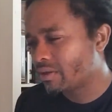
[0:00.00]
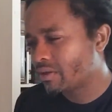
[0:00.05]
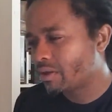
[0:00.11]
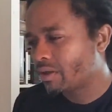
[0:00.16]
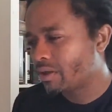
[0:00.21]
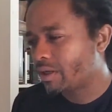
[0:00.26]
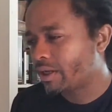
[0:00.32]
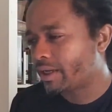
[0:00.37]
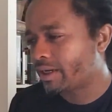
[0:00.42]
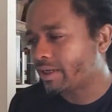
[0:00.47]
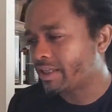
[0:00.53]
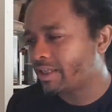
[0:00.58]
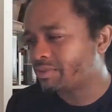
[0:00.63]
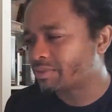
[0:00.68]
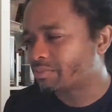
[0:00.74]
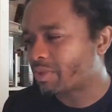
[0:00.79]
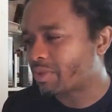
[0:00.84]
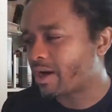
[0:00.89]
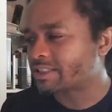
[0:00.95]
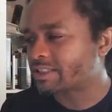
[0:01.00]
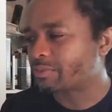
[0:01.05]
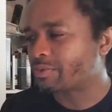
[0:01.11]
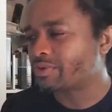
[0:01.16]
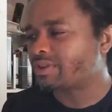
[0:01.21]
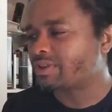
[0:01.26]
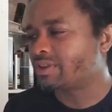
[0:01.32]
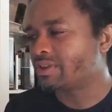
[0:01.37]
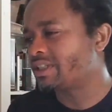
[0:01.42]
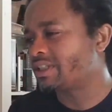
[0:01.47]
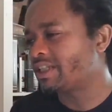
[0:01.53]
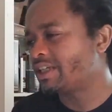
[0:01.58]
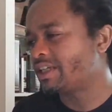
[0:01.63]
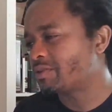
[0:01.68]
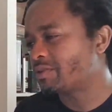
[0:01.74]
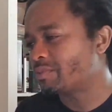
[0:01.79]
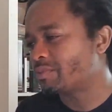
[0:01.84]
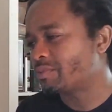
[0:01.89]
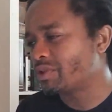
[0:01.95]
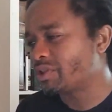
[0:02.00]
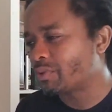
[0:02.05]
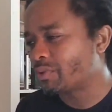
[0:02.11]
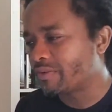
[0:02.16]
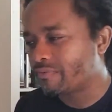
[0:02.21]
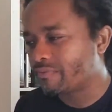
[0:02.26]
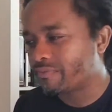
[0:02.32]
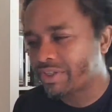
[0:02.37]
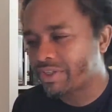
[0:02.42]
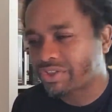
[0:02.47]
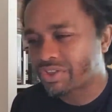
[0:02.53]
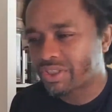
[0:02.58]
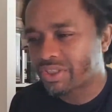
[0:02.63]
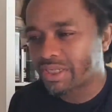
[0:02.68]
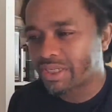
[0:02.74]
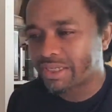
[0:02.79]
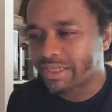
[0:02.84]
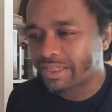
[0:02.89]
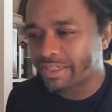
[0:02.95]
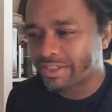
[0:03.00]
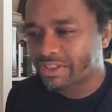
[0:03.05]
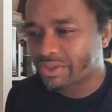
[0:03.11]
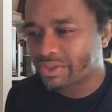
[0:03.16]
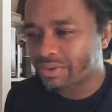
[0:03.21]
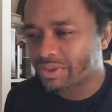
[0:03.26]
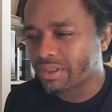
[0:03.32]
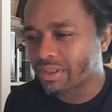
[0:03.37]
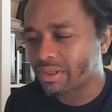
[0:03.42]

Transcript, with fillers: And it is possible to distinguish between fiction and history.